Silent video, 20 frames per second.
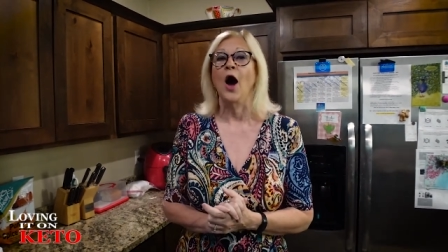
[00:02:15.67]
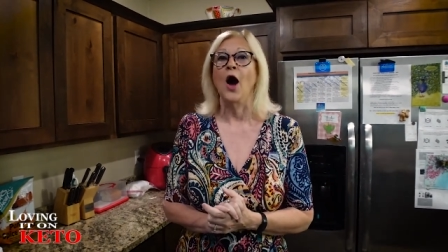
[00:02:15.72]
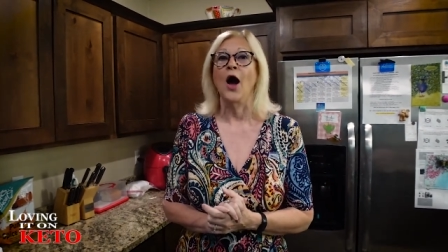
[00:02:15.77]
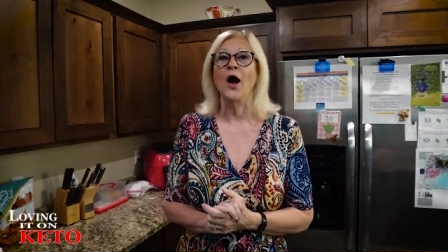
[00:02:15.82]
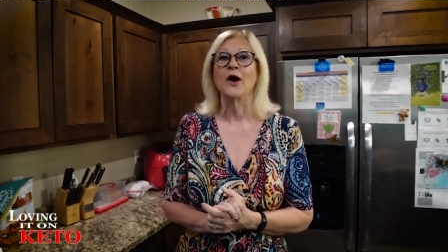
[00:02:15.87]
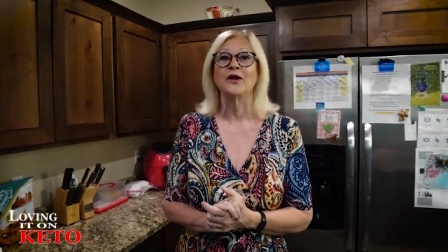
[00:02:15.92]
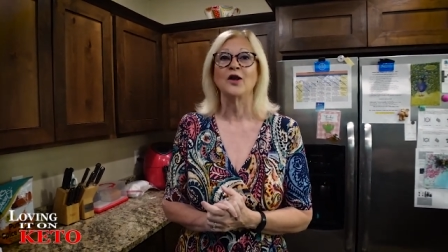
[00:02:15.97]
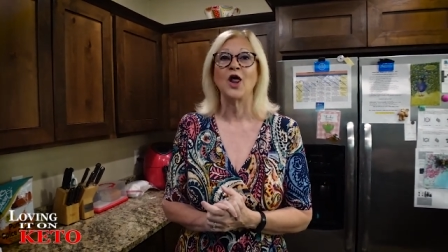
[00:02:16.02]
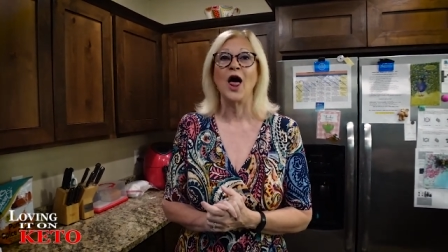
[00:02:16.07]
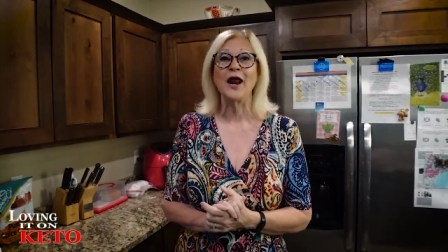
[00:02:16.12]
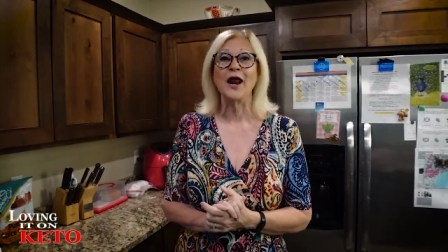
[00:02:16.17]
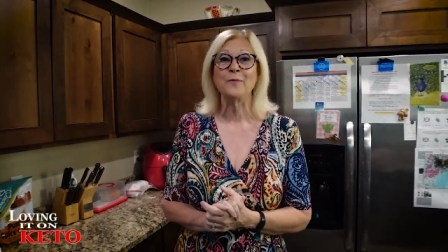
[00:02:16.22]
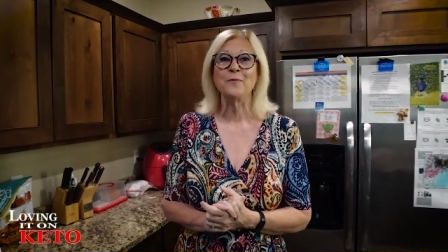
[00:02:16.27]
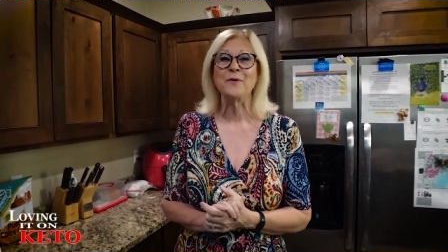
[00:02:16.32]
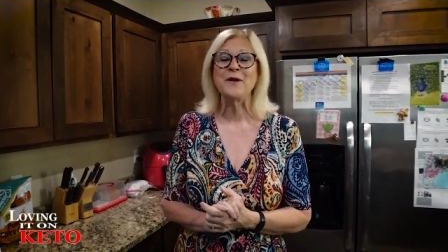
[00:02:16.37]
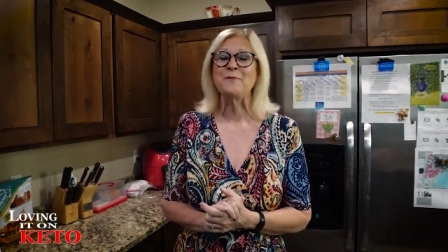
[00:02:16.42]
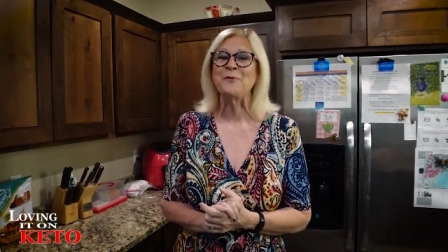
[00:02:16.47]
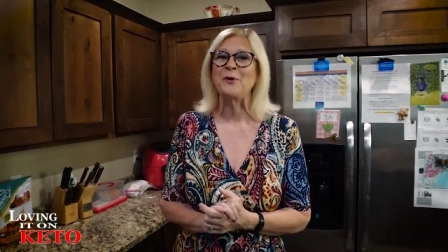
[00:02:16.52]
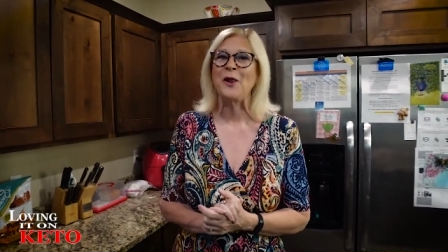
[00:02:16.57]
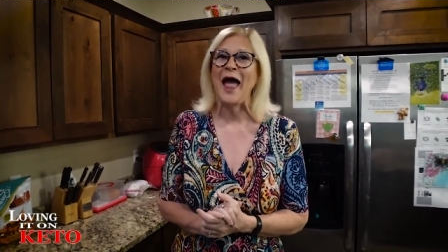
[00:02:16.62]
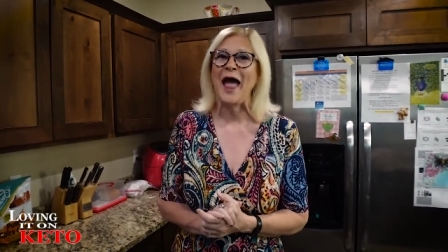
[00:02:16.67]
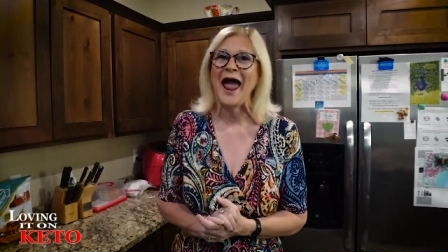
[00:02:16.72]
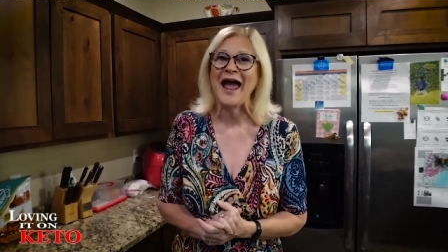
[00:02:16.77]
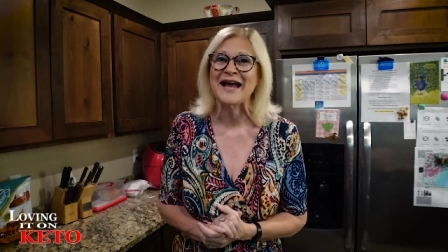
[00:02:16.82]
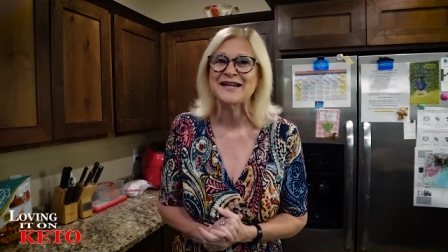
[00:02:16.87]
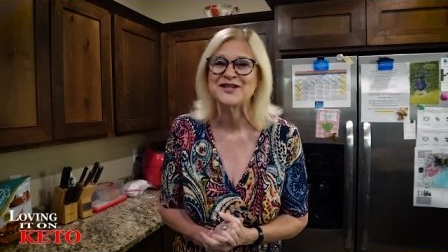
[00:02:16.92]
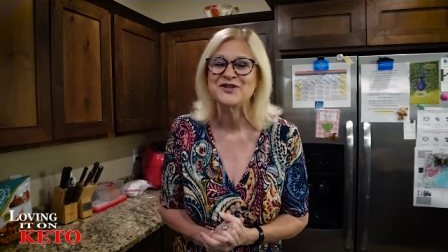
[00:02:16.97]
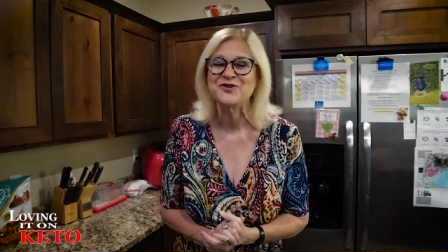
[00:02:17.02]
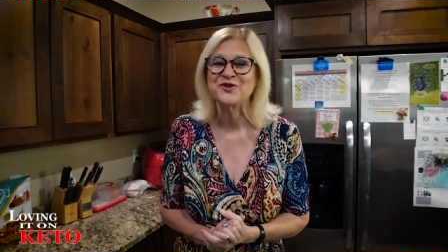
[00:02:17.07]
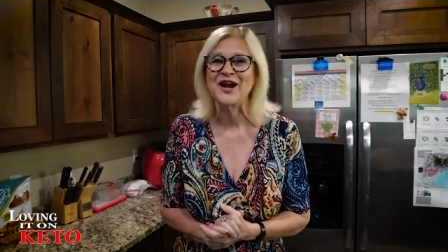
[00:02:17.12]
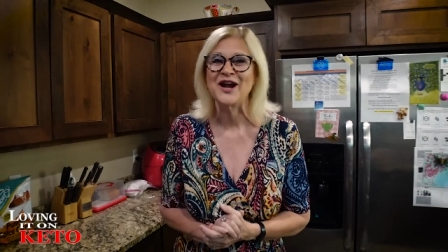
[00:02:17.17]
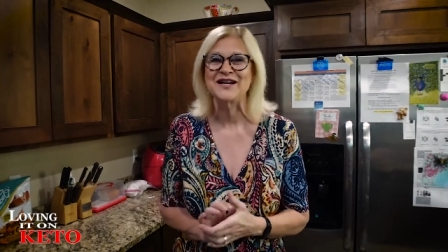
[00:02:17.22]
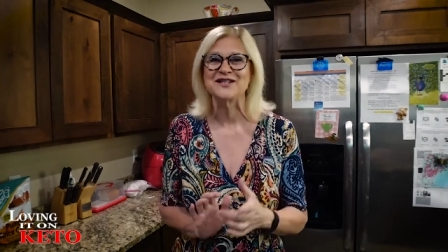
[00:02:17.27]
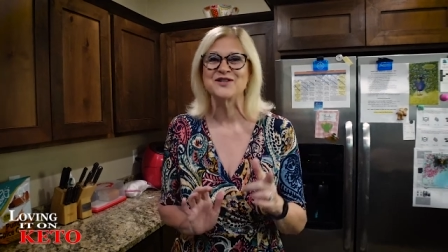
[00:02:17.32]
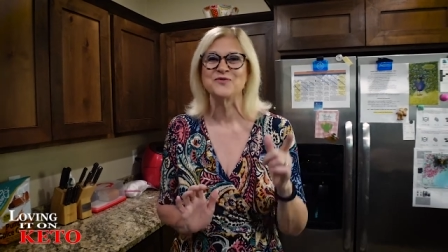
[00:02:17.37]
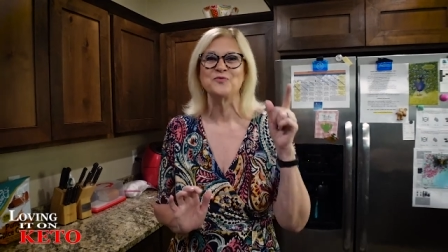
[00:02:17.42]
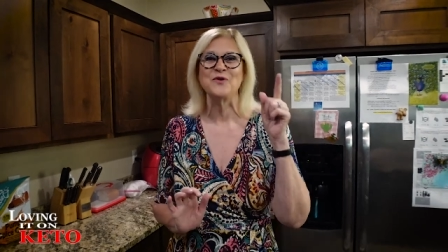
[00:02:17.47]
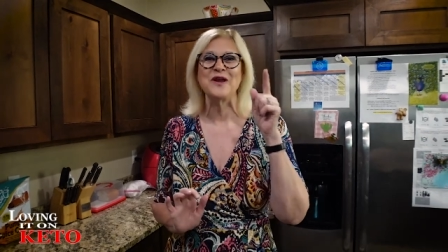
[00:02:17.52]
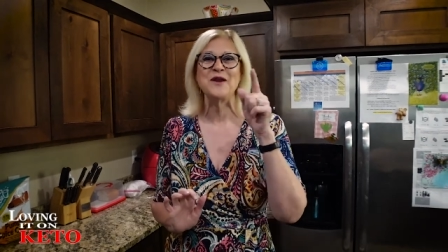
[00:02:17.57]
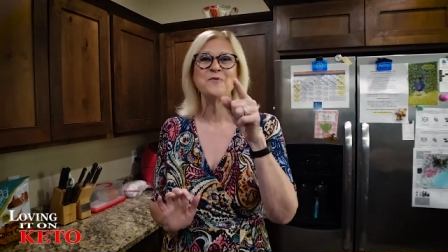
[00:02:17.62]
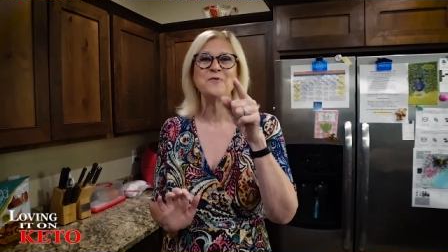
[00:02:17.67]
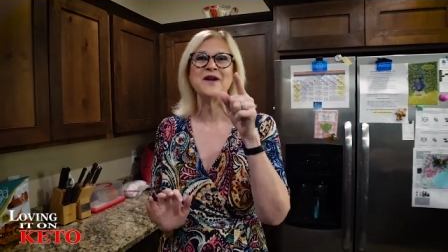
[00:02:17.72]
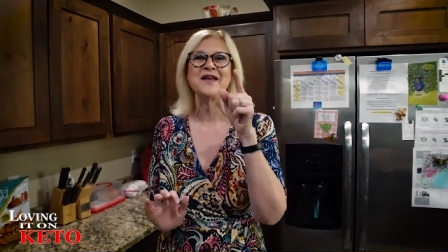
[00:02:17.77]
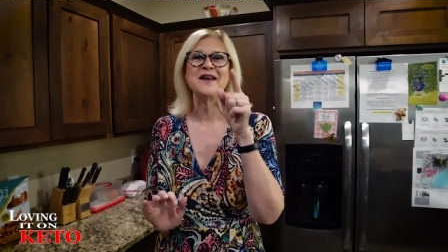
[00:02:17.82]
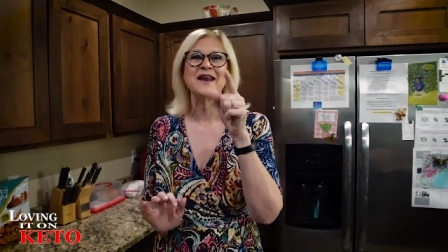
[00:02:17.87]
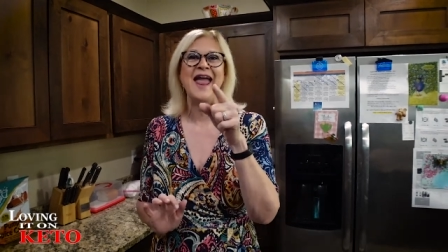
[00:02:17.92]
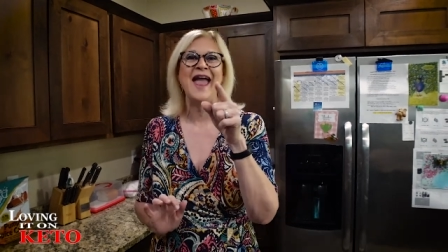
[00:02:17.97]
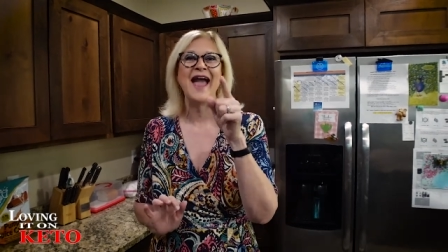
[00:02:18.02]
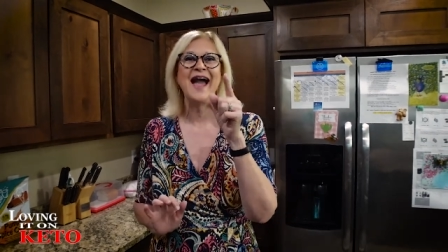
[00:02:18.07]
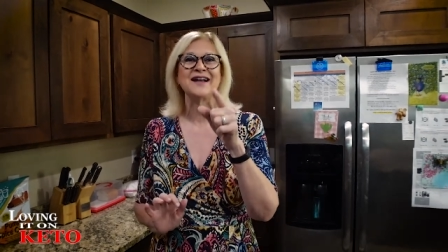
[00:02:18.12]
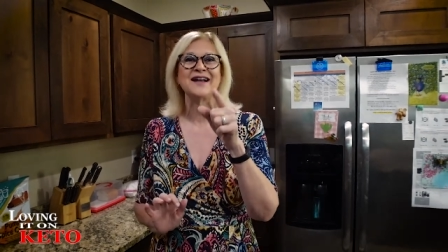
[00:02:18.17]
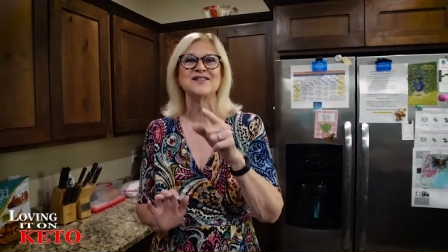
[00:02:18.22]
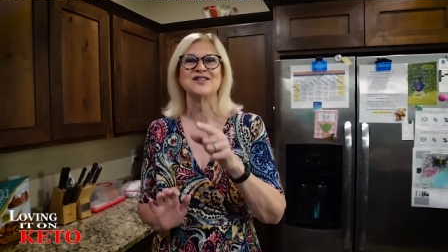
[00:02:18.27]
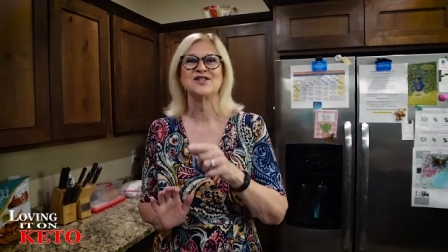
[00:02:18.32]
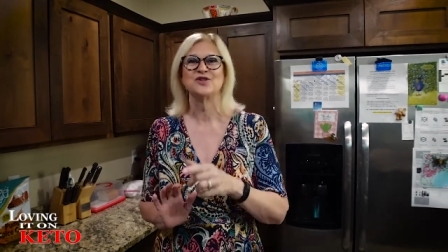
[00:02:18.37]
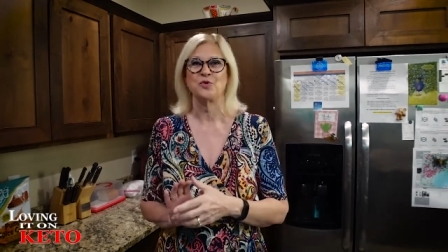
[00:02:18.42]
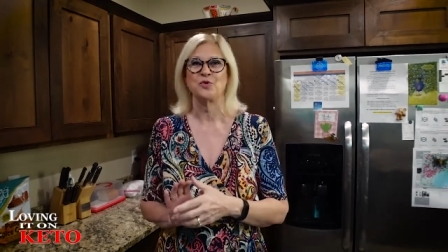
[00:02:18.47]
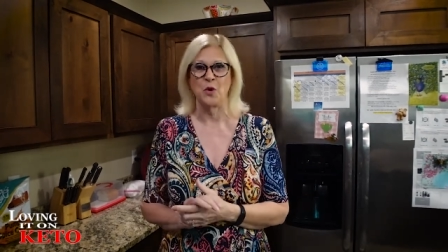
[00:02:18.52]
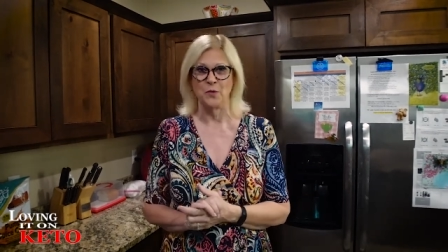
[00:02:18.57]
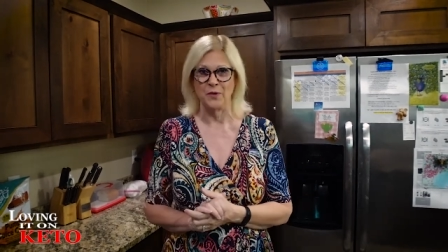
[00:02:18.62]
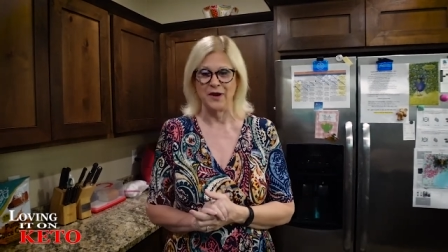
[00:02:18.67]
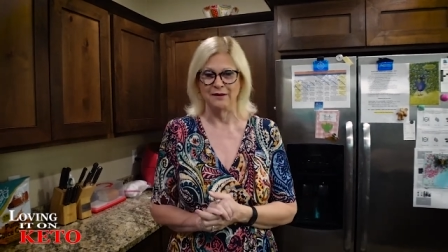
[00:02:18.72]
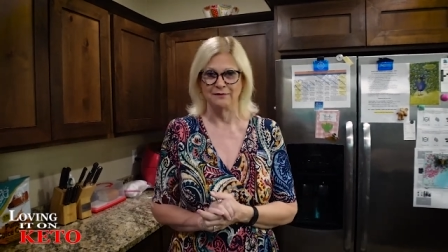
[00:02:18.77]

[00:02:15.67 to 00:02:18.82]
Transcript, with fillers: A lot of people asked, you guys, we went axe throwing.